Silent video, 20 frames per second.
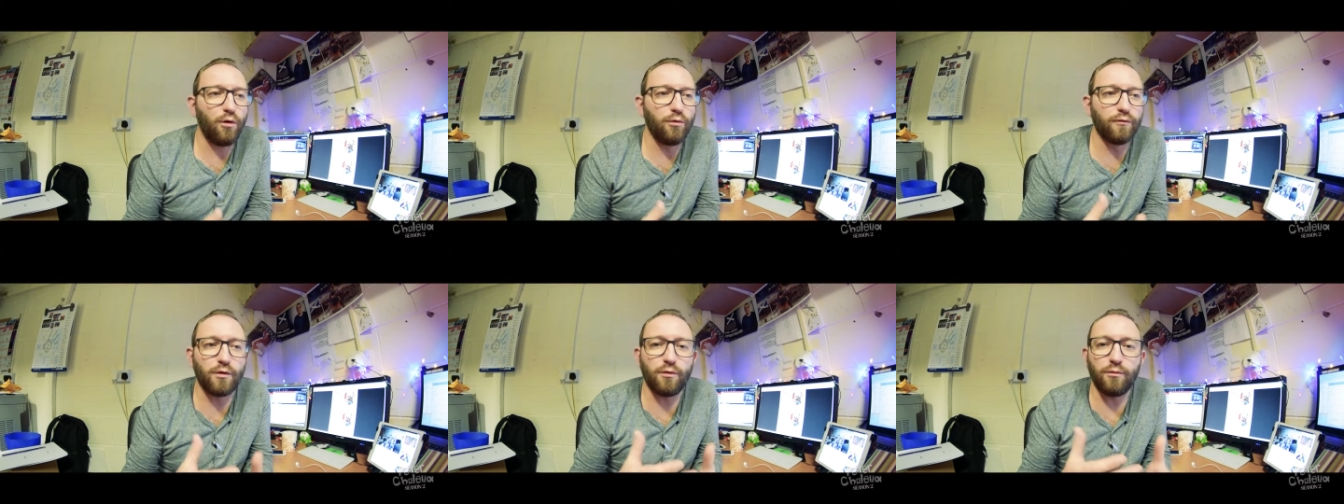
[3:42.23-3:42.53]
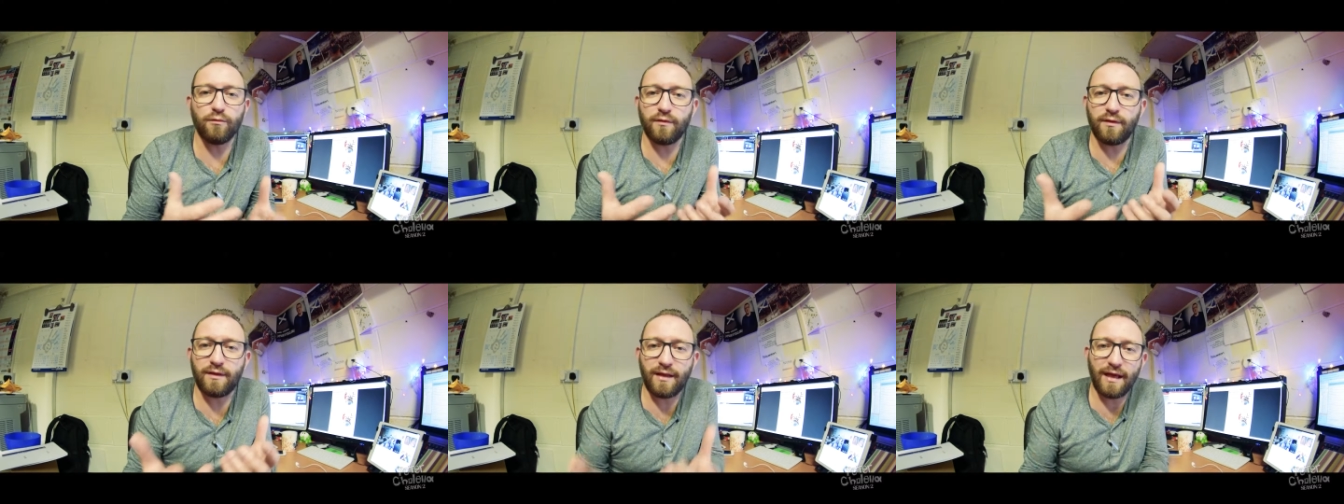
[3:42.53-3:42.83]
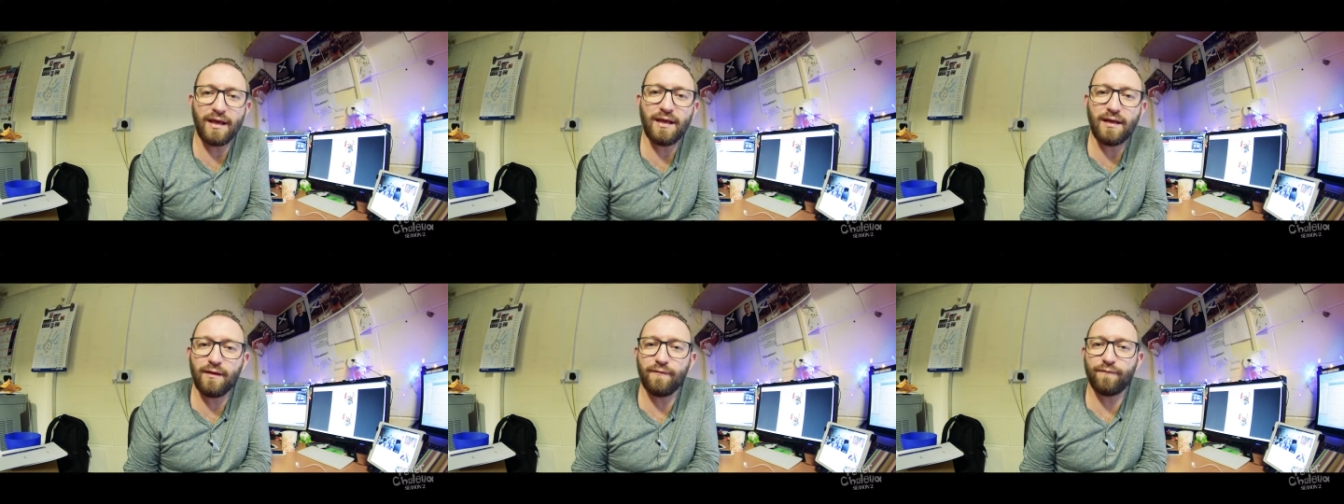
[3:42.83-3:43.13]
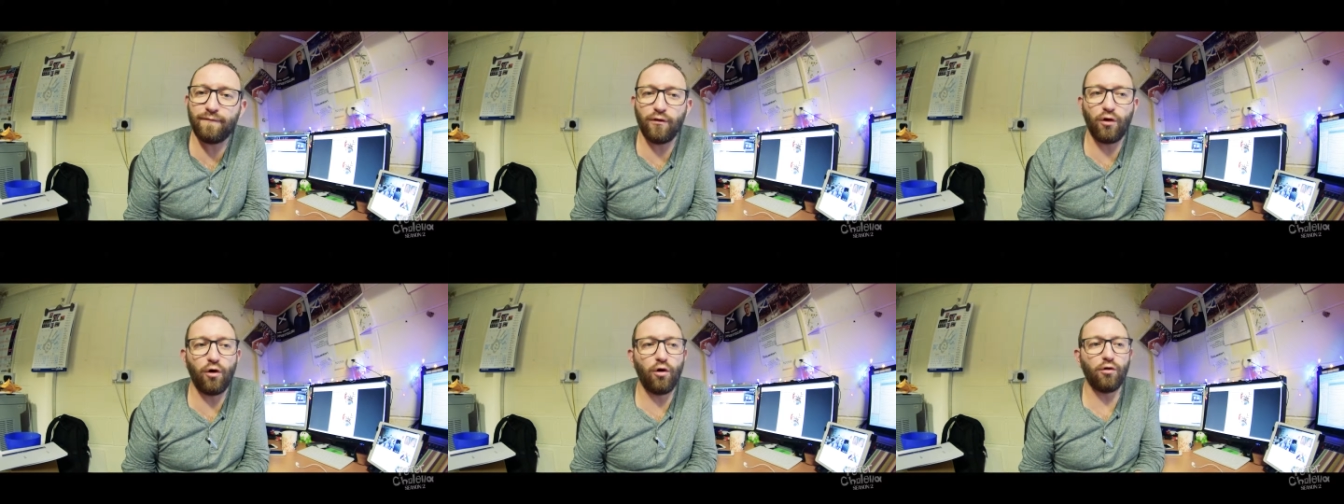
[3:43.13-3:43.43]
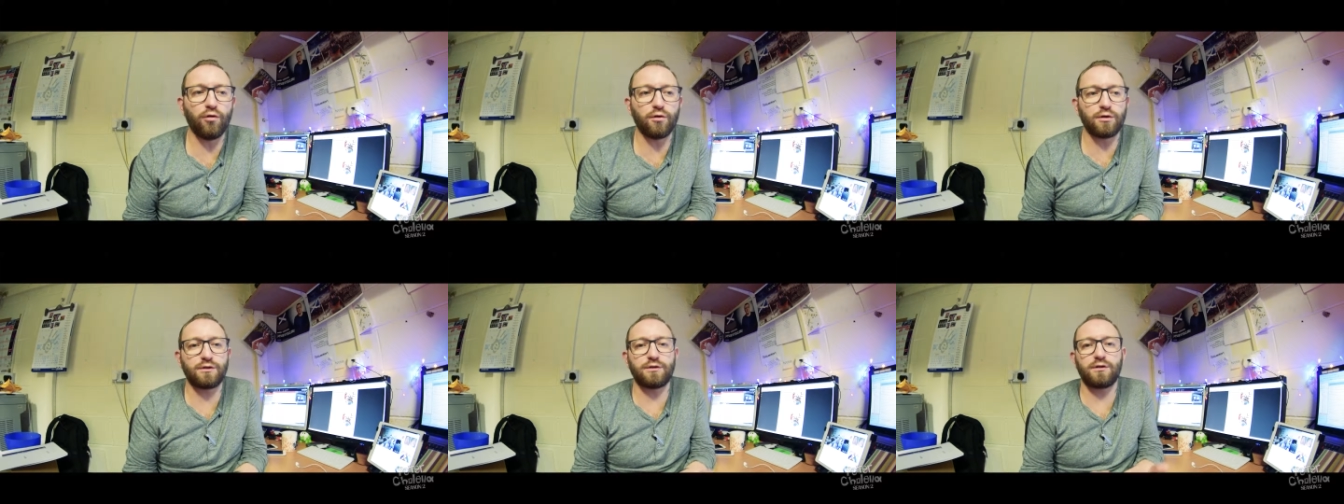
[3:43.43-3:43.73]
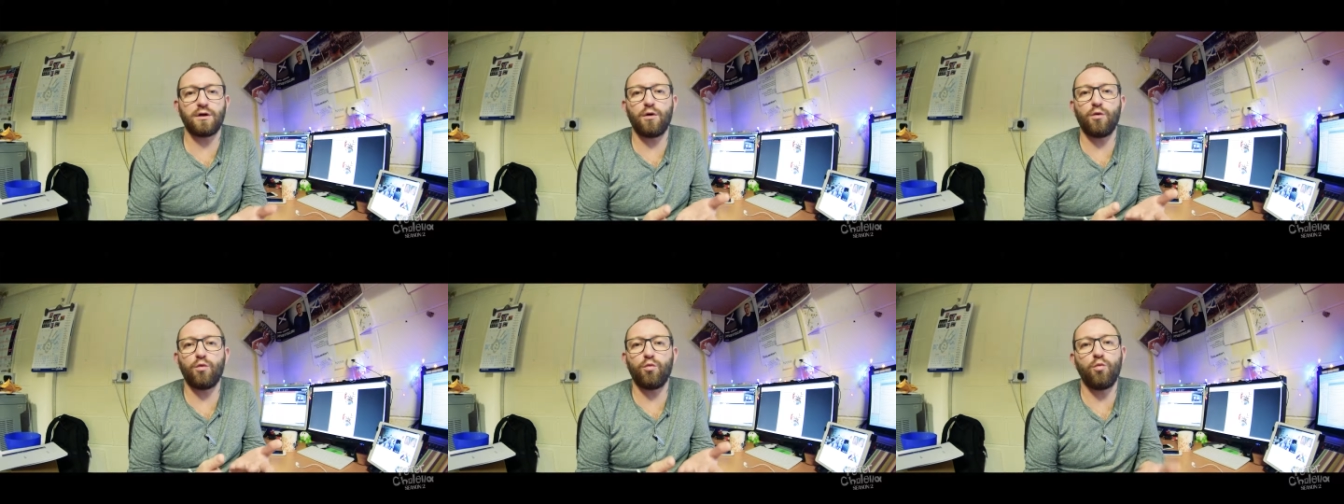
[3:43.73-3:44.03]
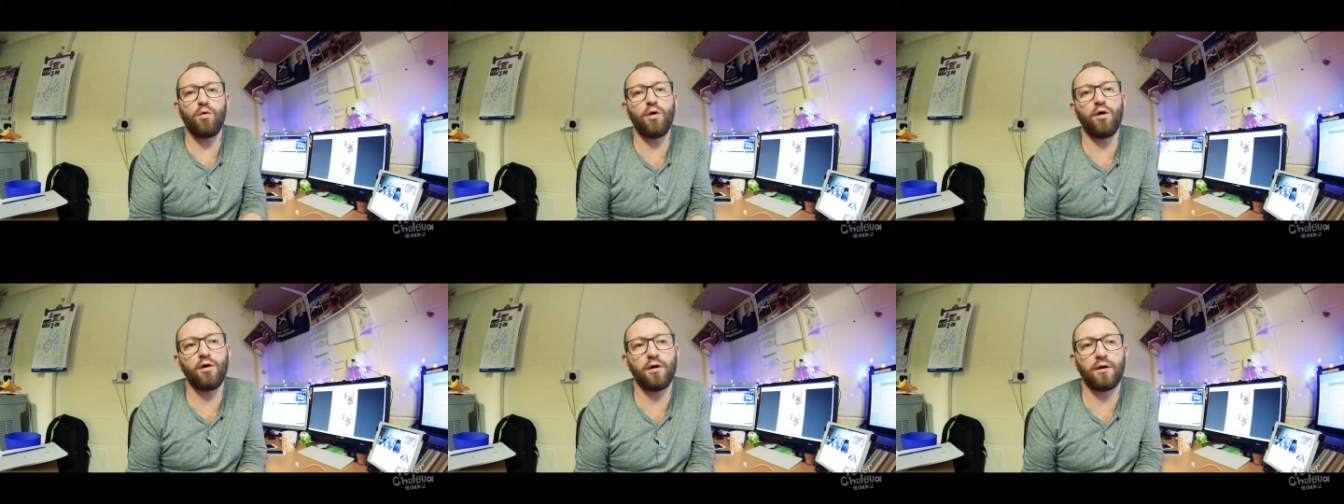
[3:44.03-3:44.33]
Although daily vlogs
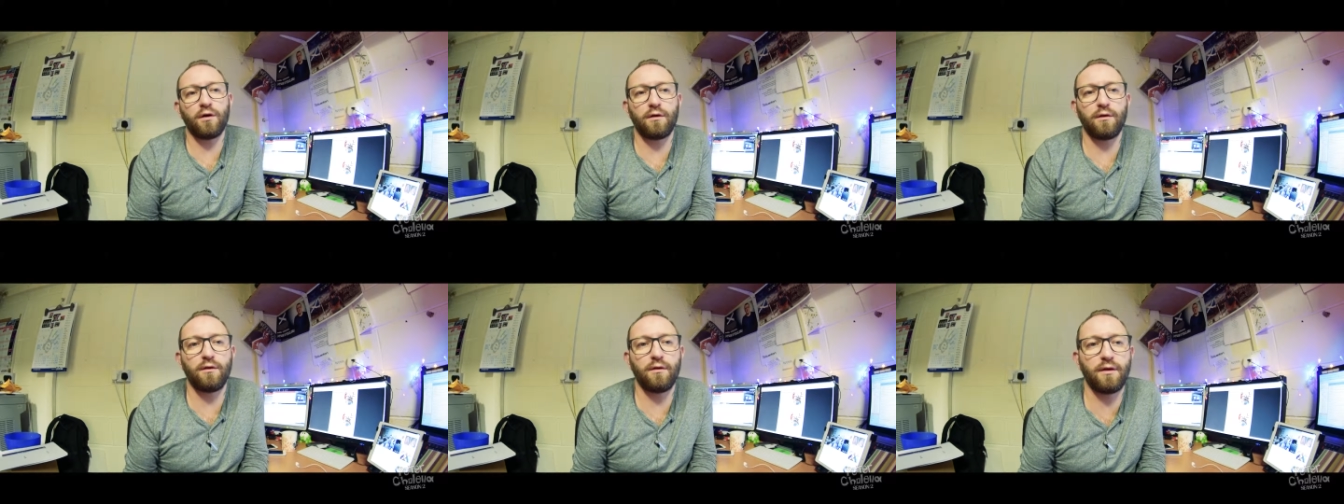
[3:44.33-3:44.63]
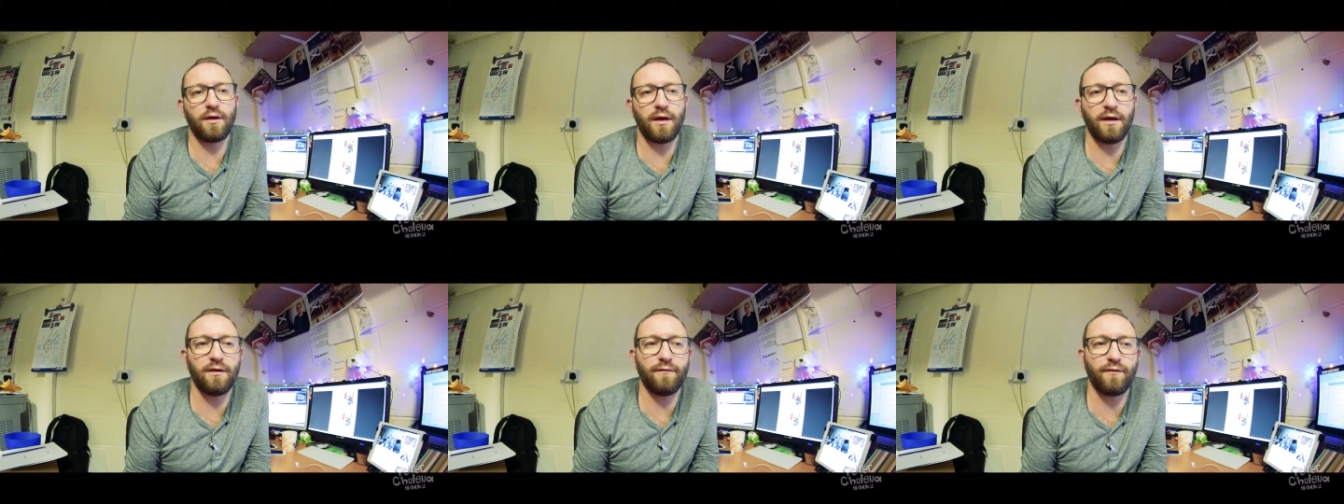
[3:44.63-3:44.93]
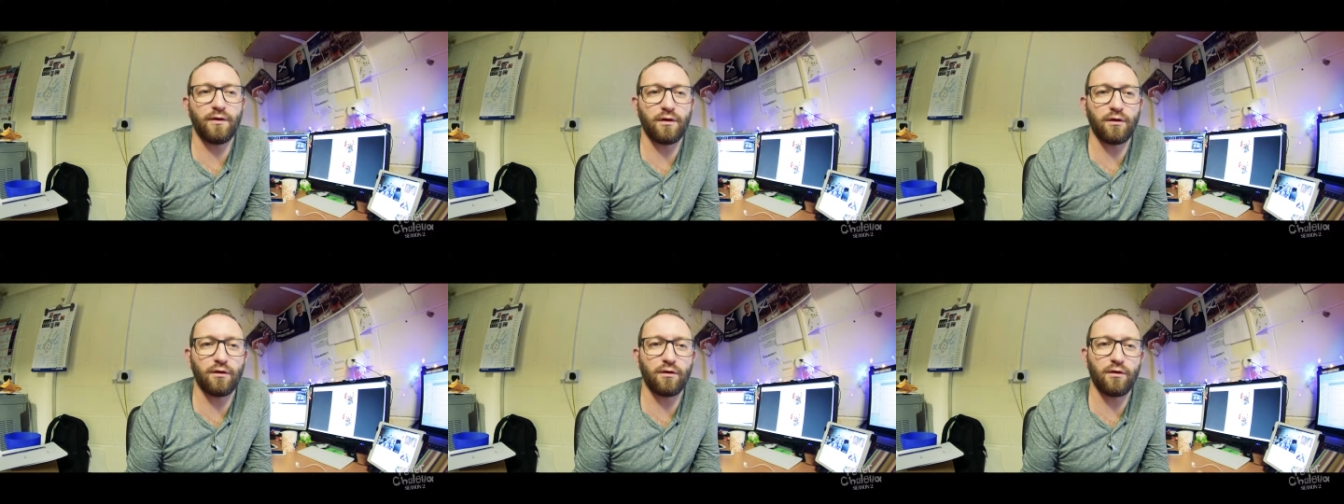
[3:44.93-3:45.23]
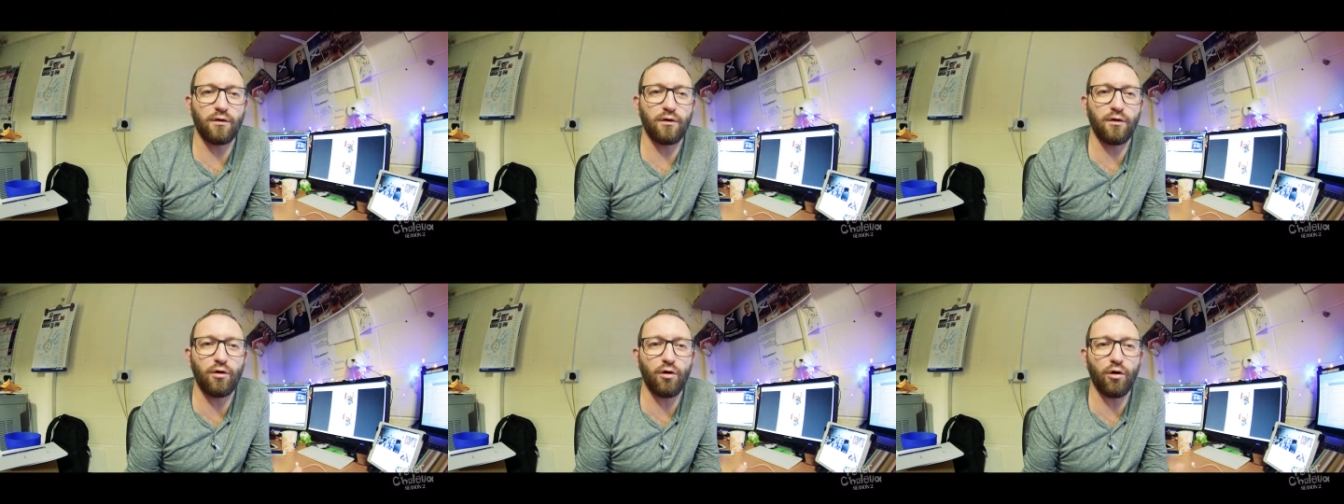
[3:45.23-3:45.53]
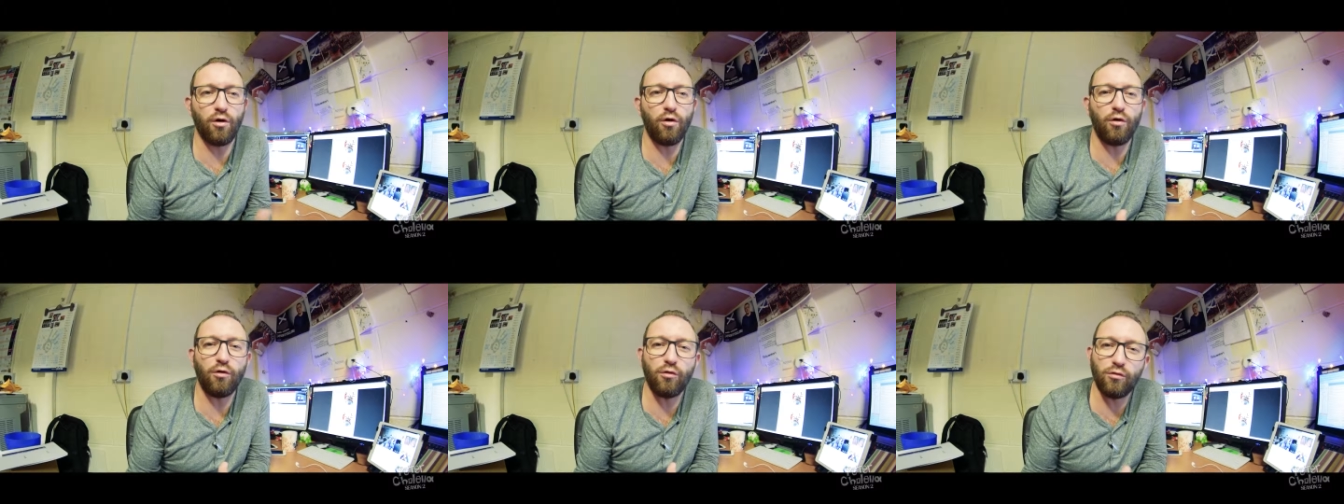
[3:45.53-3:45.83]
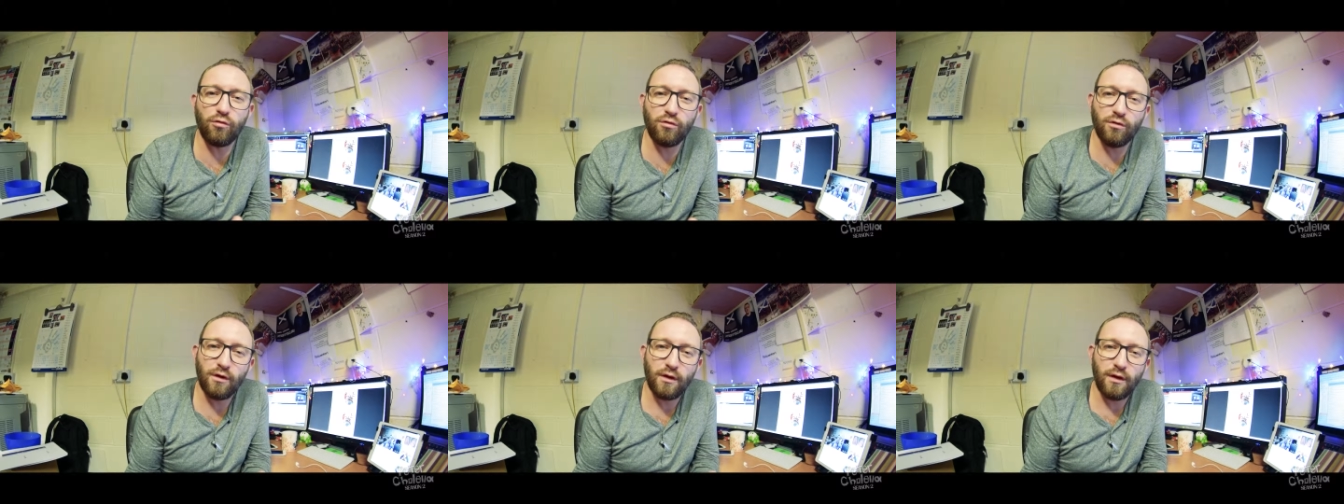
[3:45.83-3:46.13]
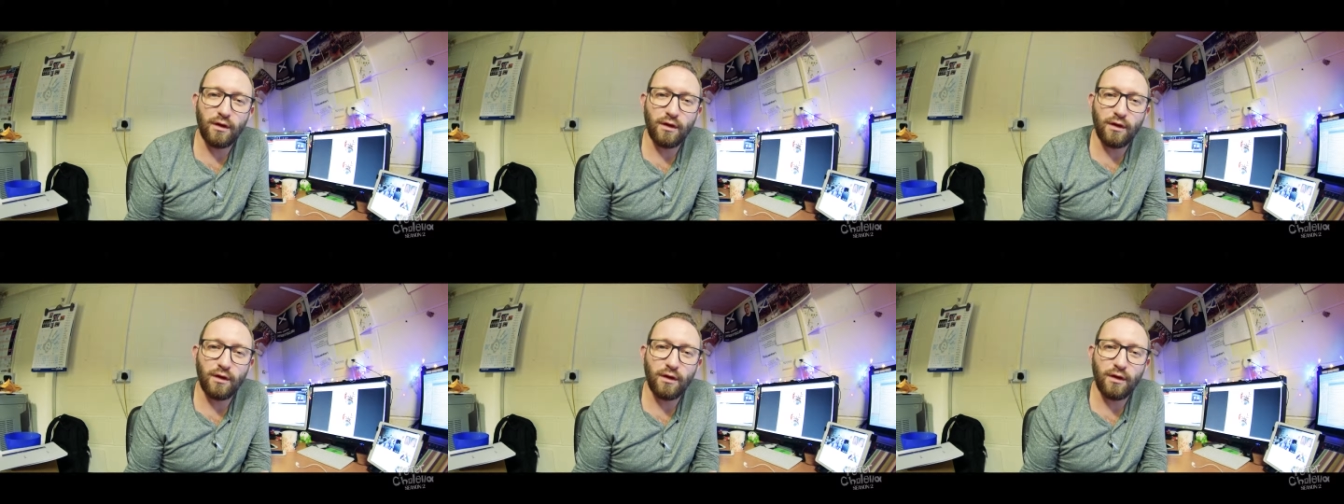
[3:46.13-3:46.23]
were kind of a goal